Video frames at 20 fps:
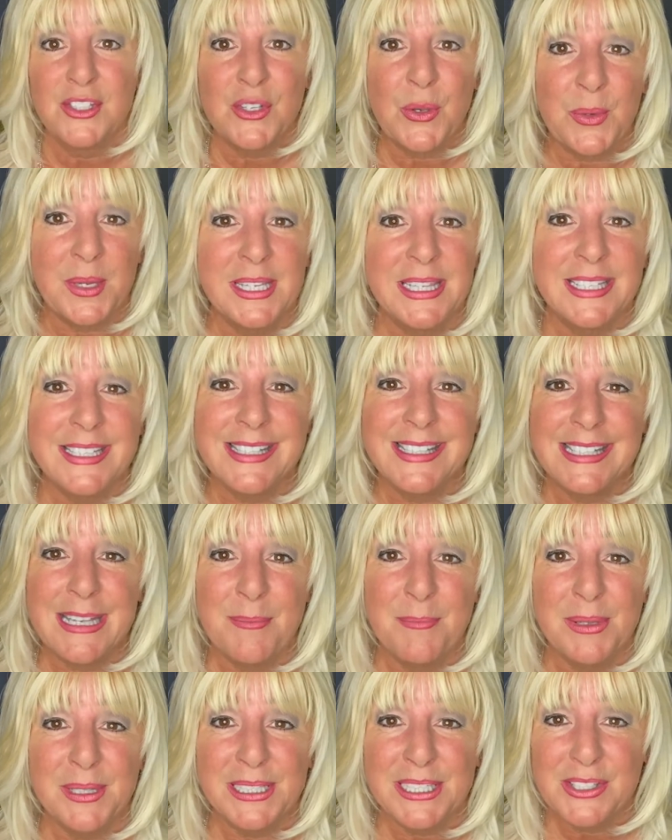So in the
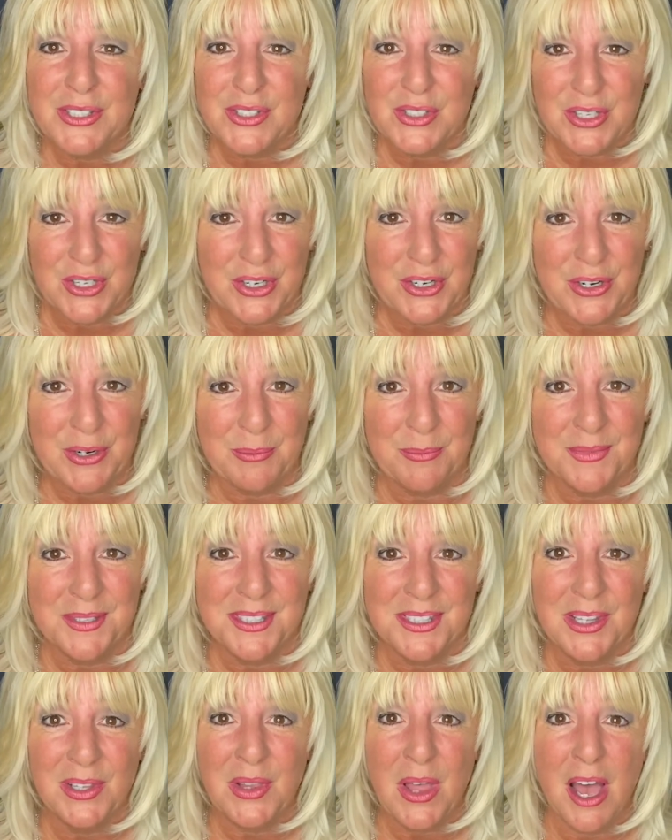simplest
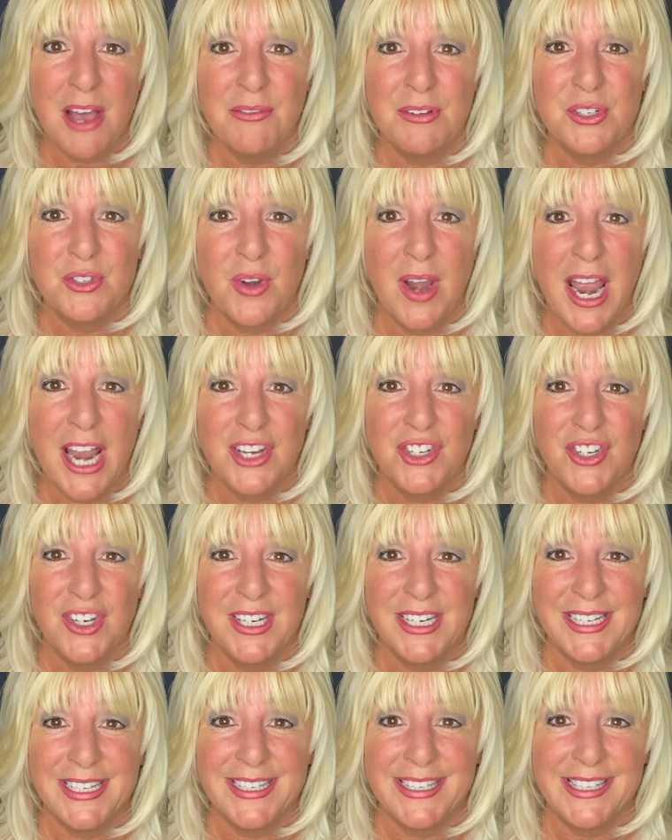terms, the law of
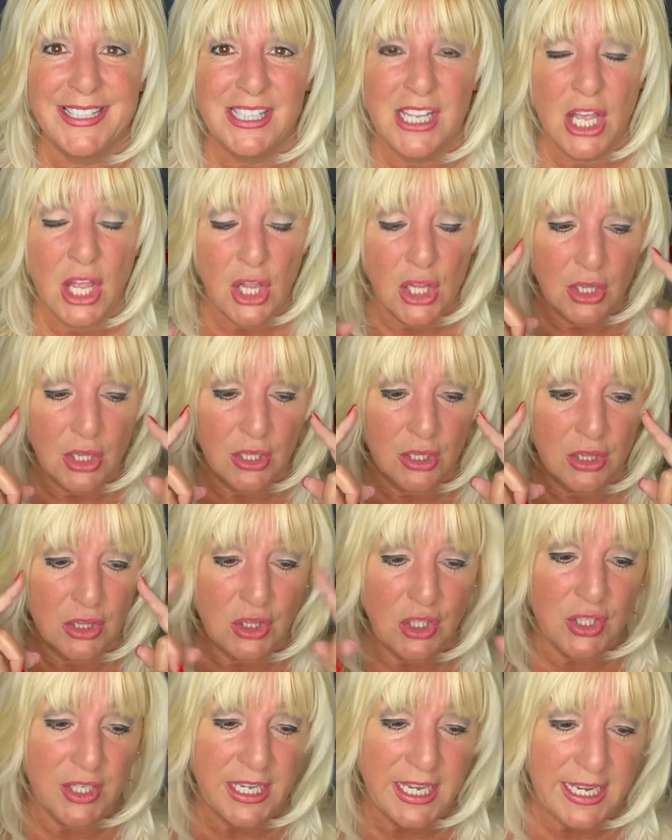attraction is
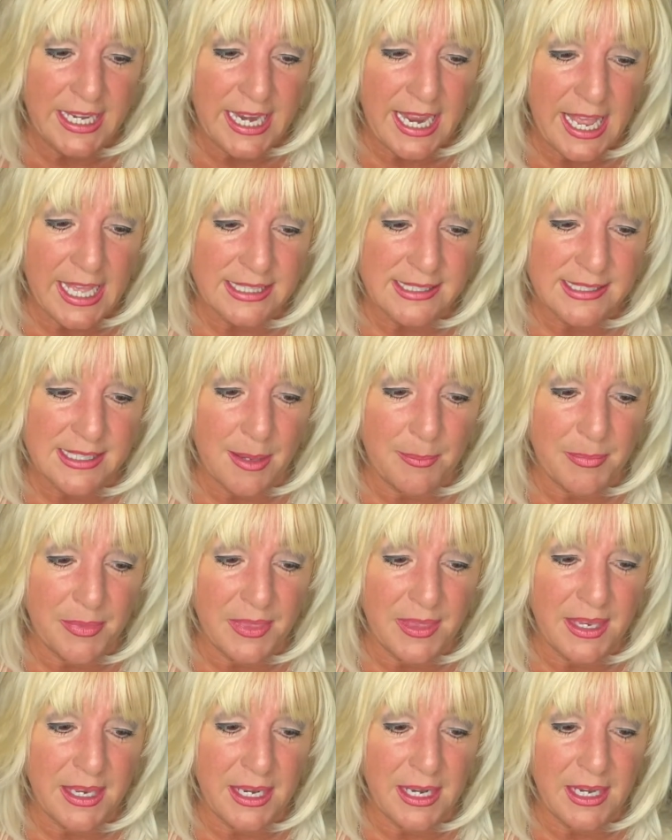looking at
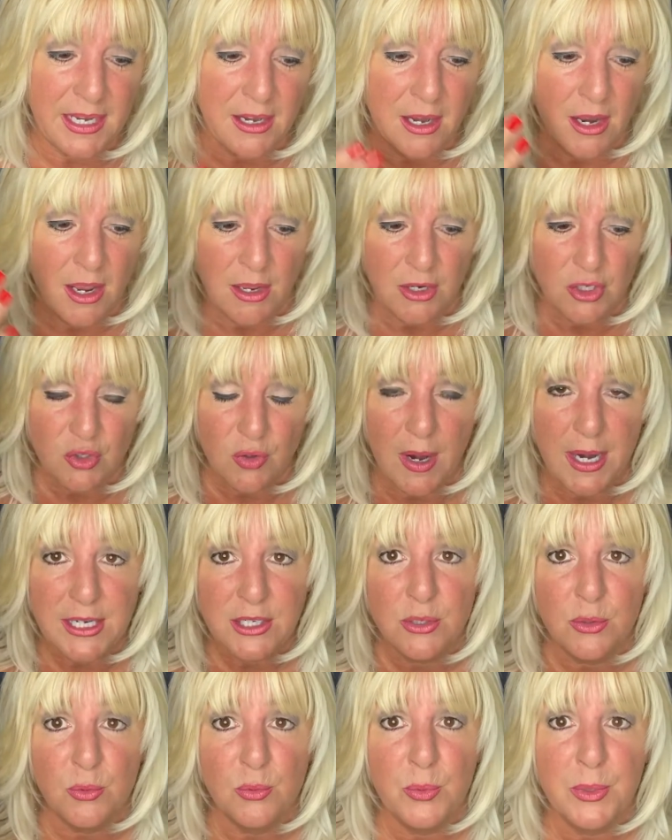something,
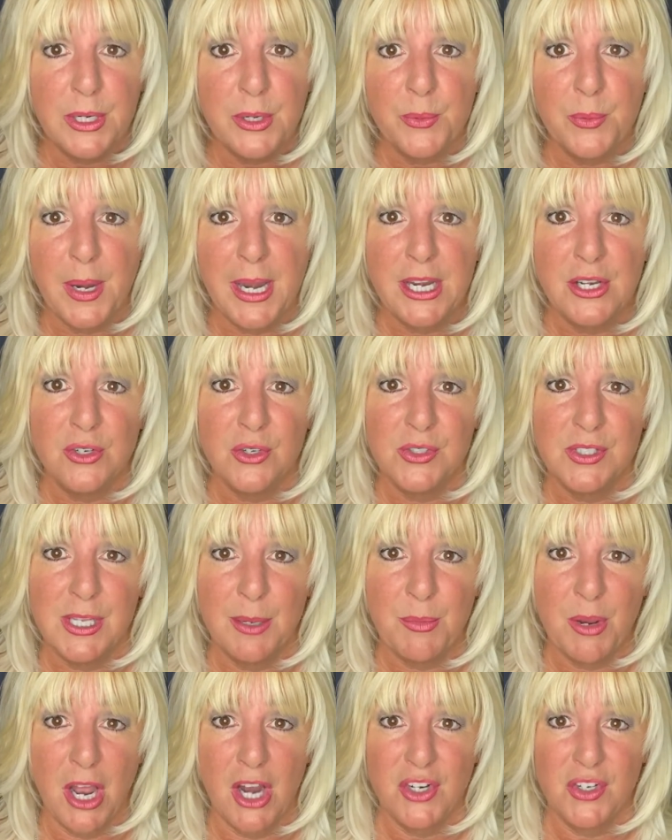trying to rearrange your
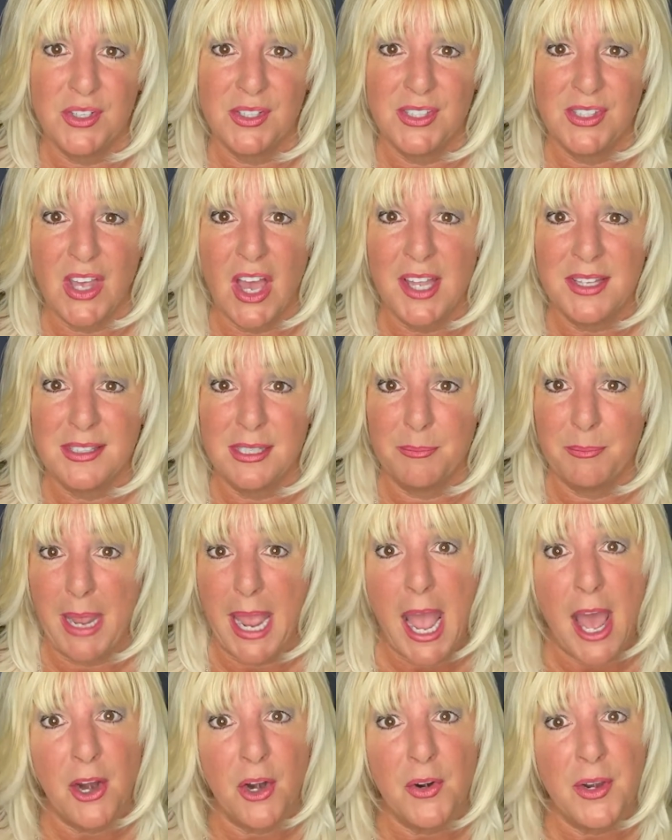subconscious thoughts and
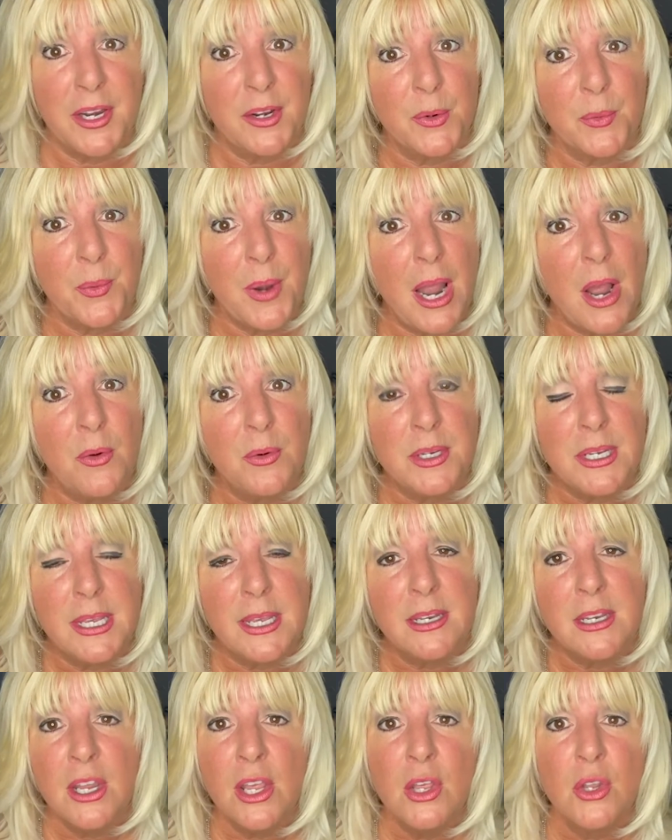patterning around
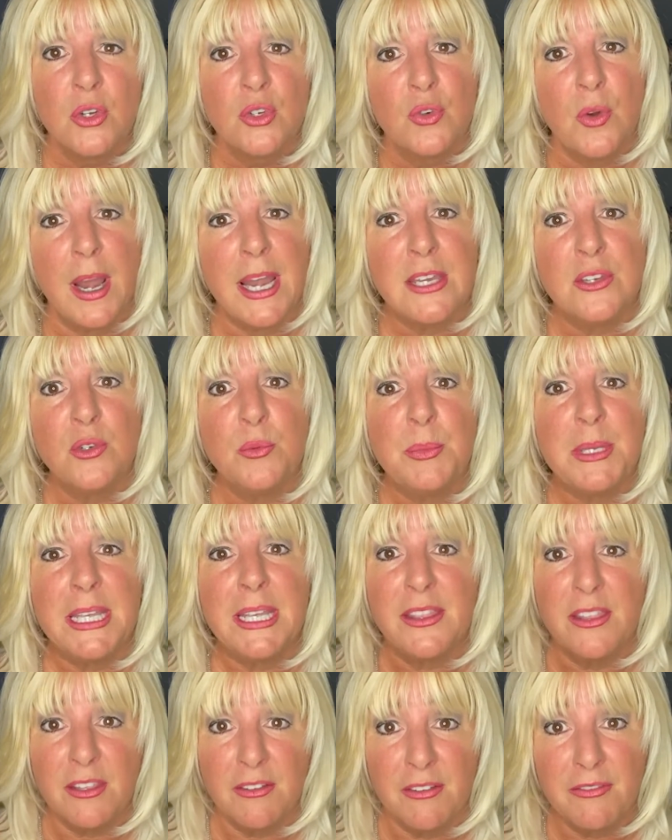it, trying to be
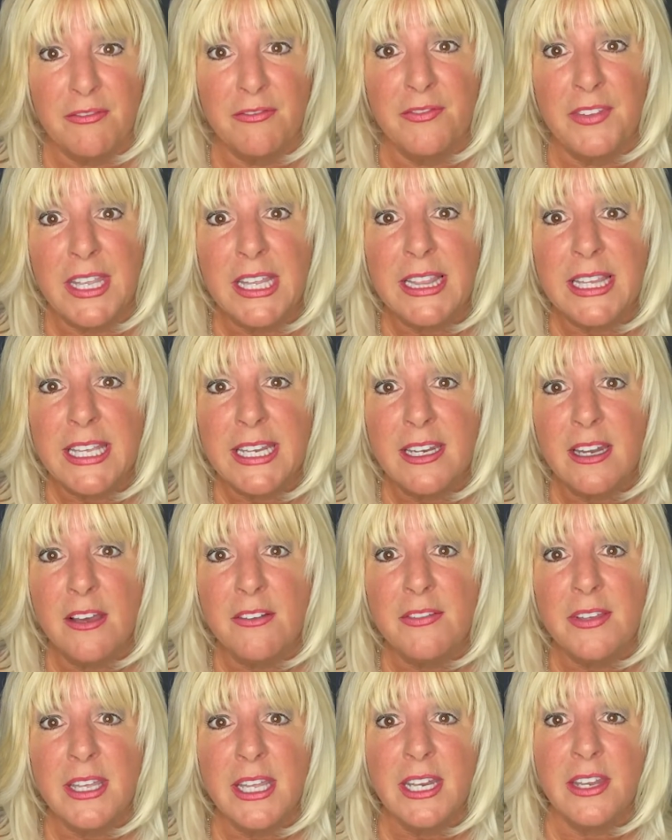in the feeling
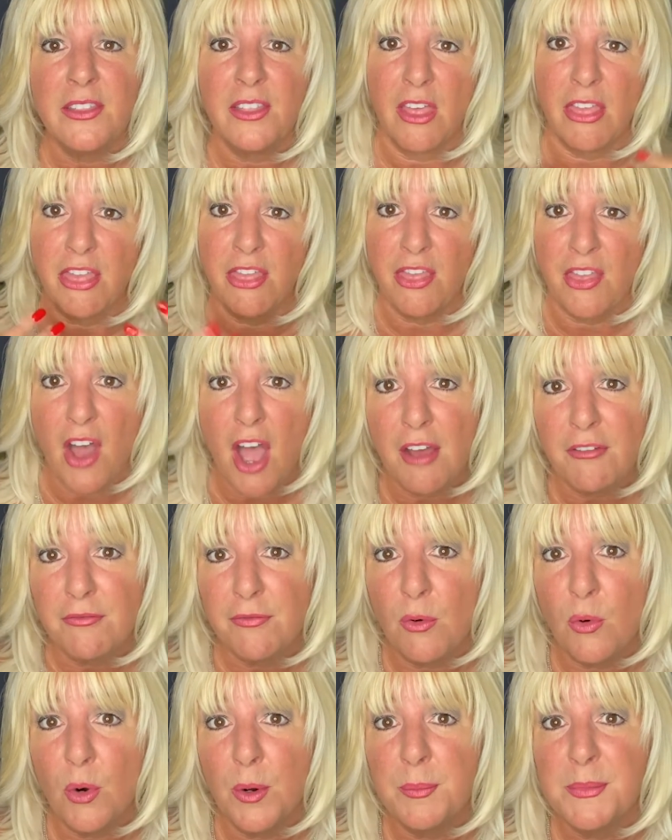of it, the
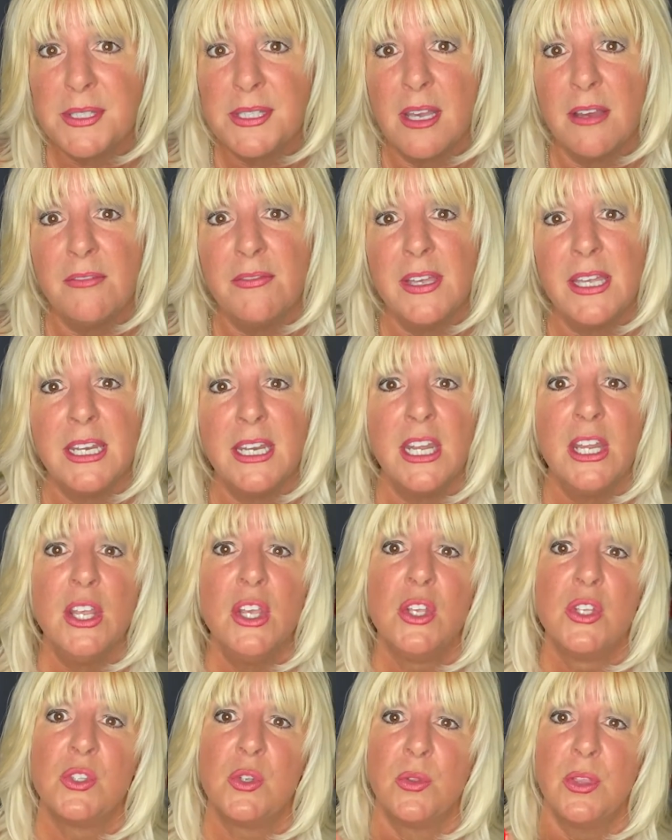thought forms of it,
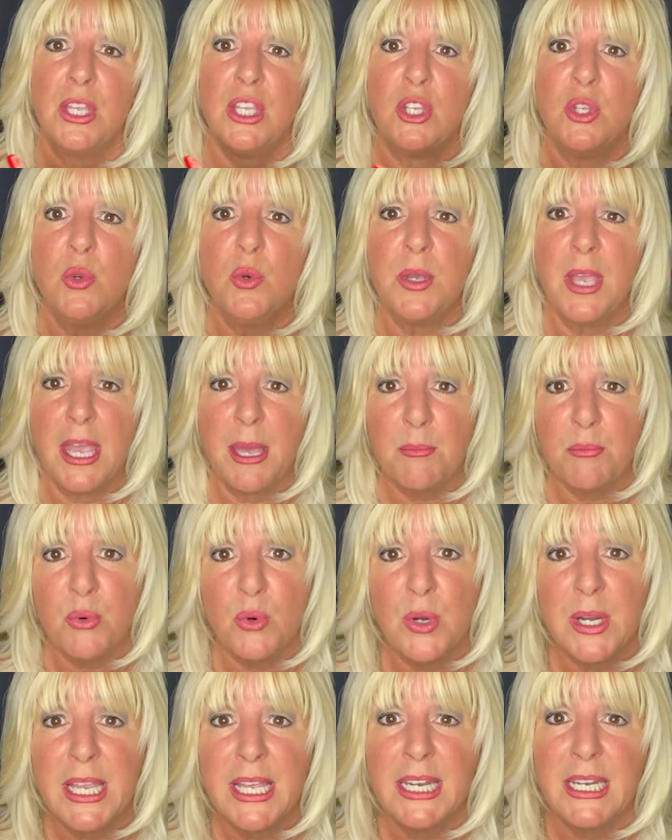so that you can
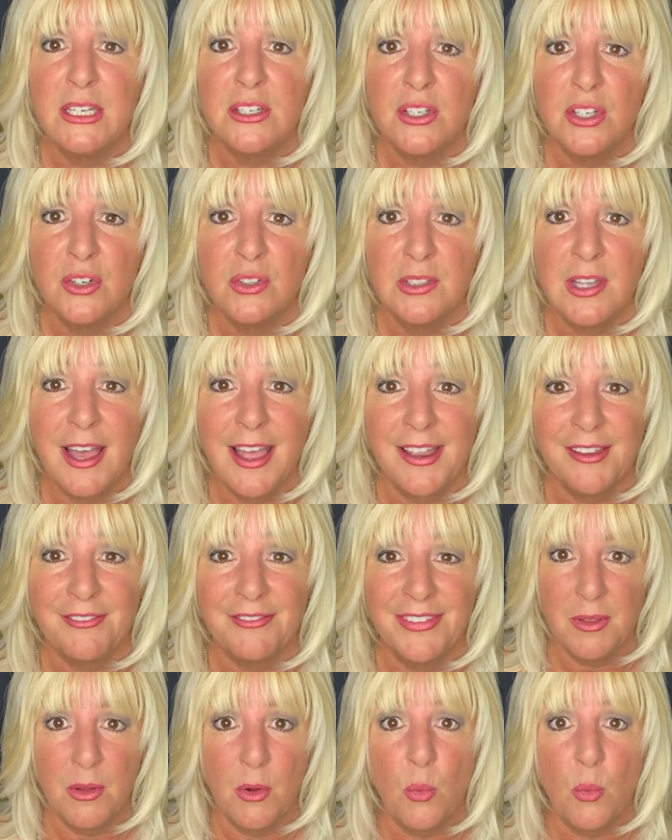bring it into your life.